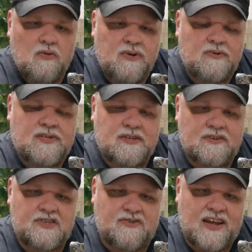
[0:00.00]
reduce
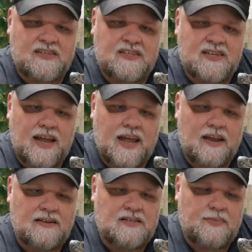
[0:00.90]
their stress
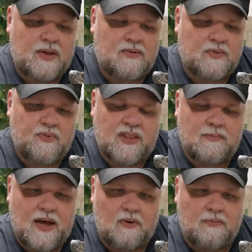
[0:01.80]
and to be able to bring
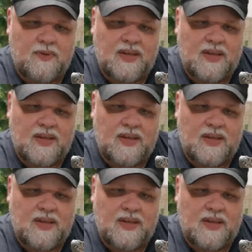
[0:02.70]
them out.